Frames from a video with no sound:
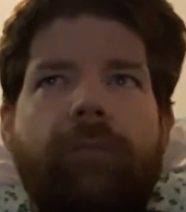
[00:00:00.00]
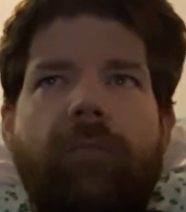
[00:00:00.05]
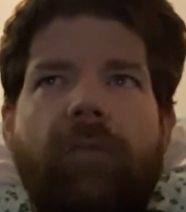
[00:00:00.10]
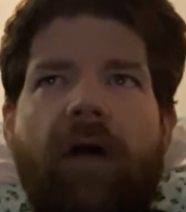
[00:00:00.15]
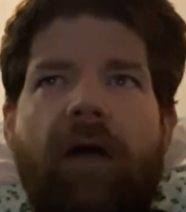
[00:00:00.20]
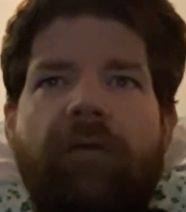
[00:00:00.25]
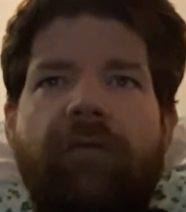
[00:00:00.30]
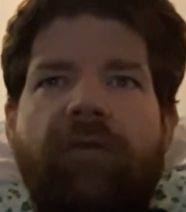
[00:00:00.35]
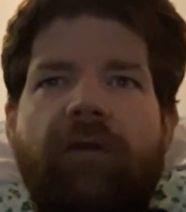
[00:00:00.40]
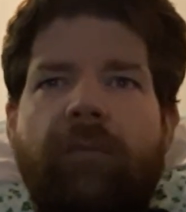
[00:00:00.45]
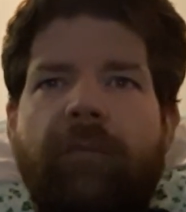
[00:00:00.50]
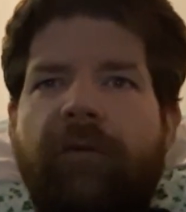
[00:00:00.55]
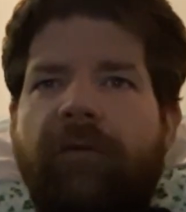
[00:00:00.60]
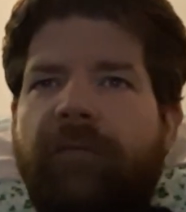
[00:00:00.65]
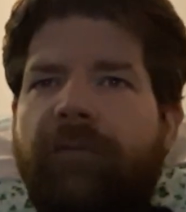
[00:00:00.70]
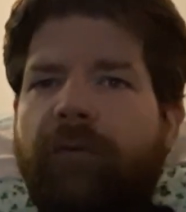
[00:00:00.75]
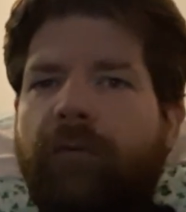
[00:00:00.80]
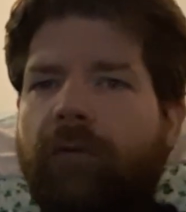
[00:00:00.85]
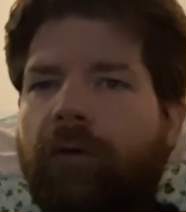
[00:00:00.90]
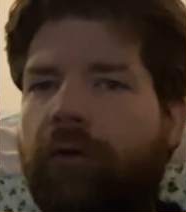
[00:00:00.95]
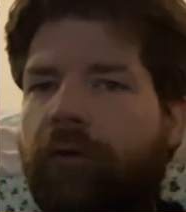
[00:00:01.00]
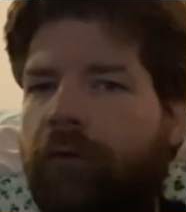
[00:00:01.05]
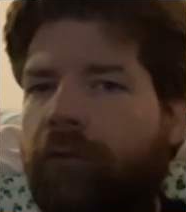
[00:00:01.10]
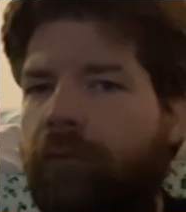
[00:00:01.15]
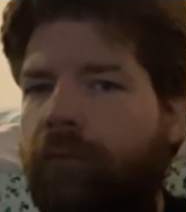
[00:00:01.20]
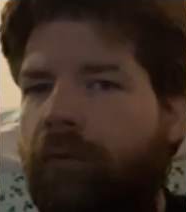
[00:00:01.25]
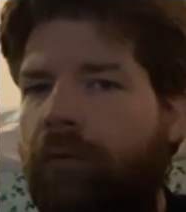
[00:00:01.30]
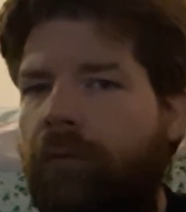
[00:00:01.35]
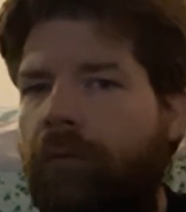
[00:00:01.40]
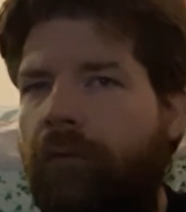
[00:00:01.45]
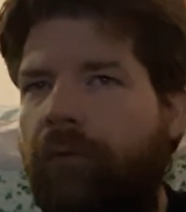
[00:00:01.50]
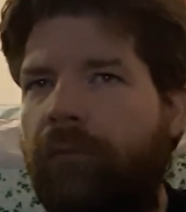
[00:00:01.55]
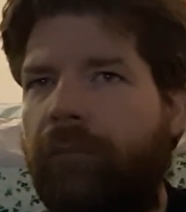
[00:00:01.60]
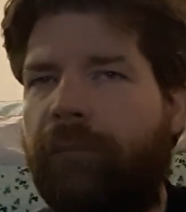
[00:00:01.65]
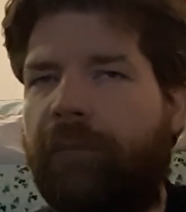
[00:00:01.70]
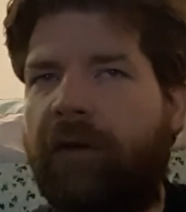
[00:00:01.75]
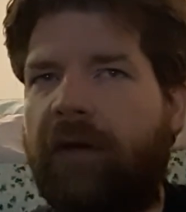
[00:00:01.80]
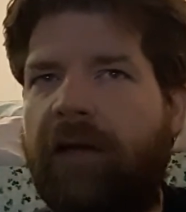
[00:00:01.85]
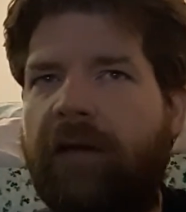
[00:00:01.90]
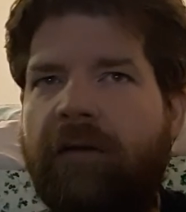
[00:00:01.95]
I've seen him in a few other roles,
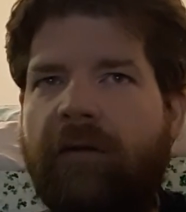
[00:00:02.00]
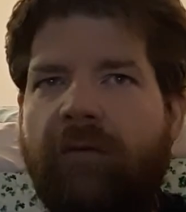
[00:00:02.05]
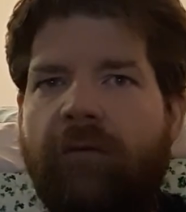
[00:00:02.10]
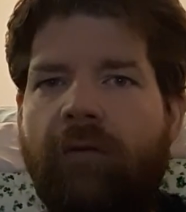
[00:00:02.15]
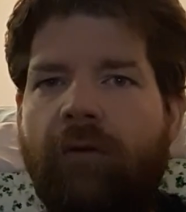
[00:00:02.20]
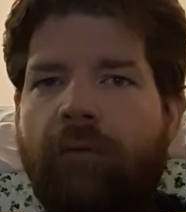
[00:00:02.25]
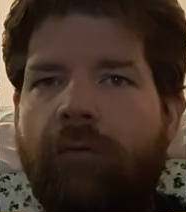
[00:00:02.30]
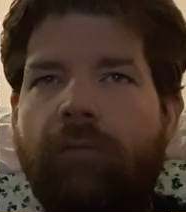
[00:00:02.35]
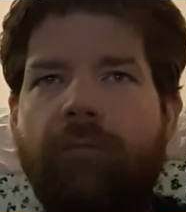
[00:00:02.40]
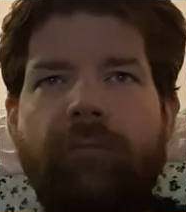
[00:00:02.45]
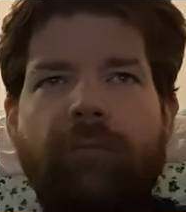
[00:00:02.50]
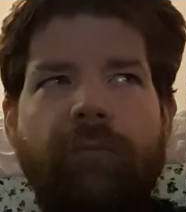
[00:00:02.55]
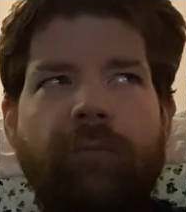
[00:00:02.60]
but I don't